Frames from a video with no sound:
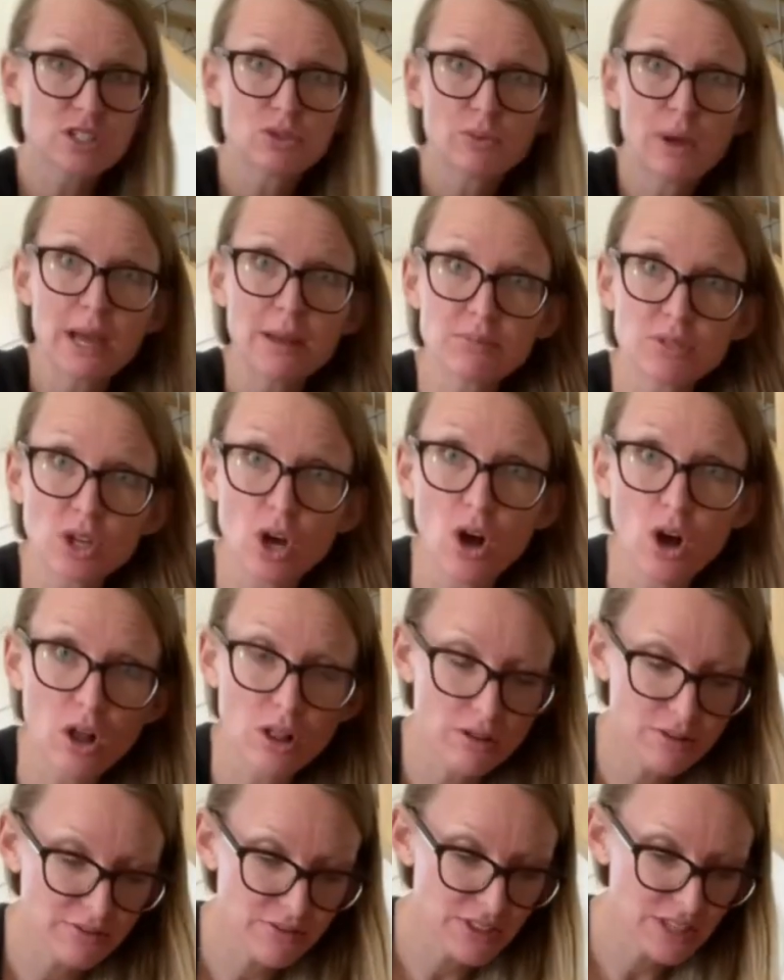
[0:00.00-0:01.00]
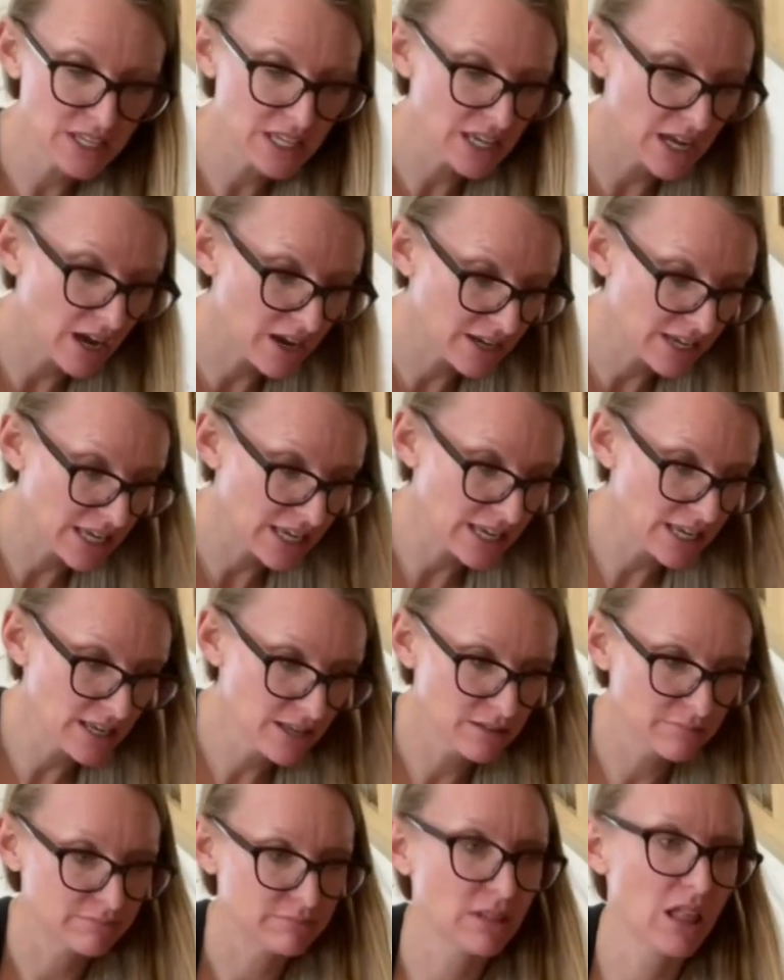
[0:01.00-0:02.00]
Swept all of the
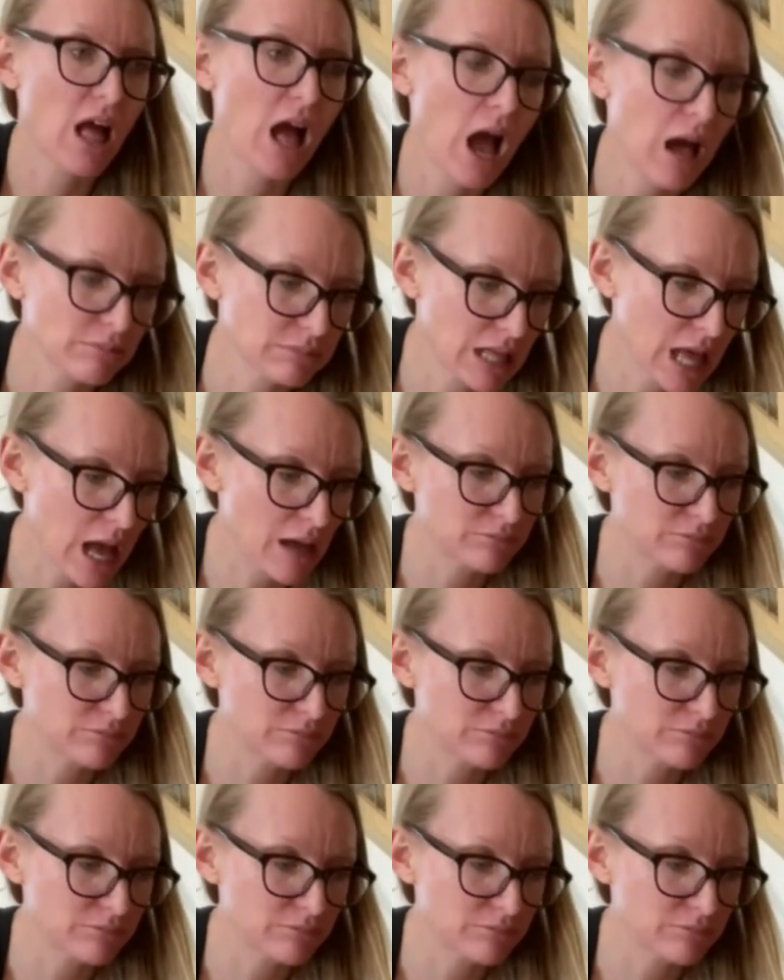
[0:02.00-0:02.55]
yucky, blah, blah,